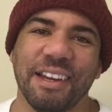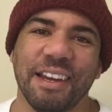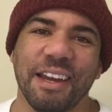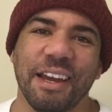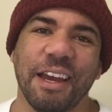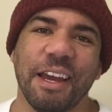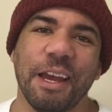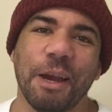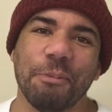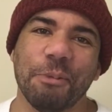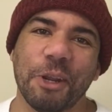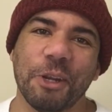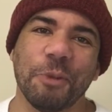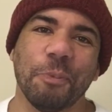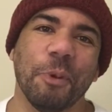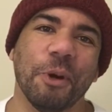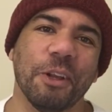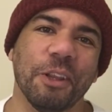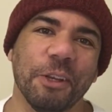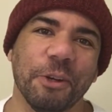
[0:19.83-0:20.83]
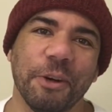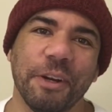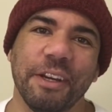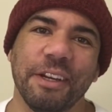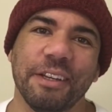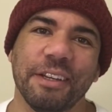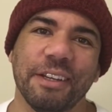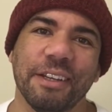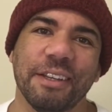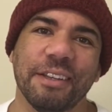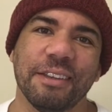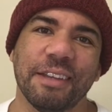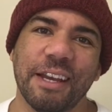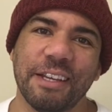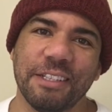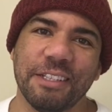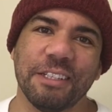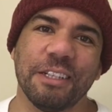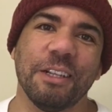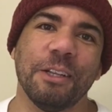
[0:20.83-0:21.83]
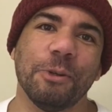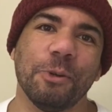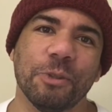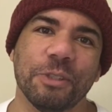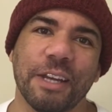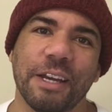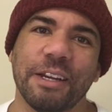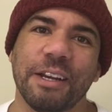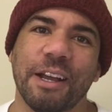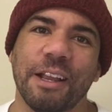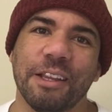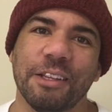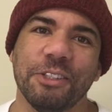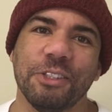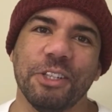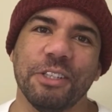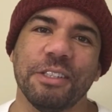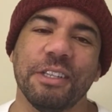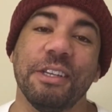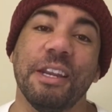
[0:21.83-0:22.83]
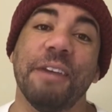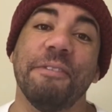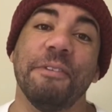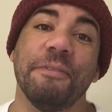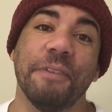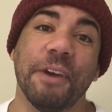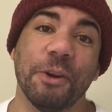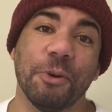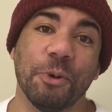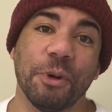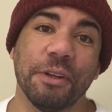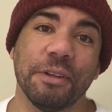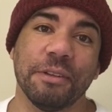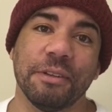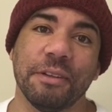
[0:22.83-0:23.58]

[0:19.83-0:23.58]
Hey, I'm Dr. McCleary, licensed clinical psychologist and Navy veteran,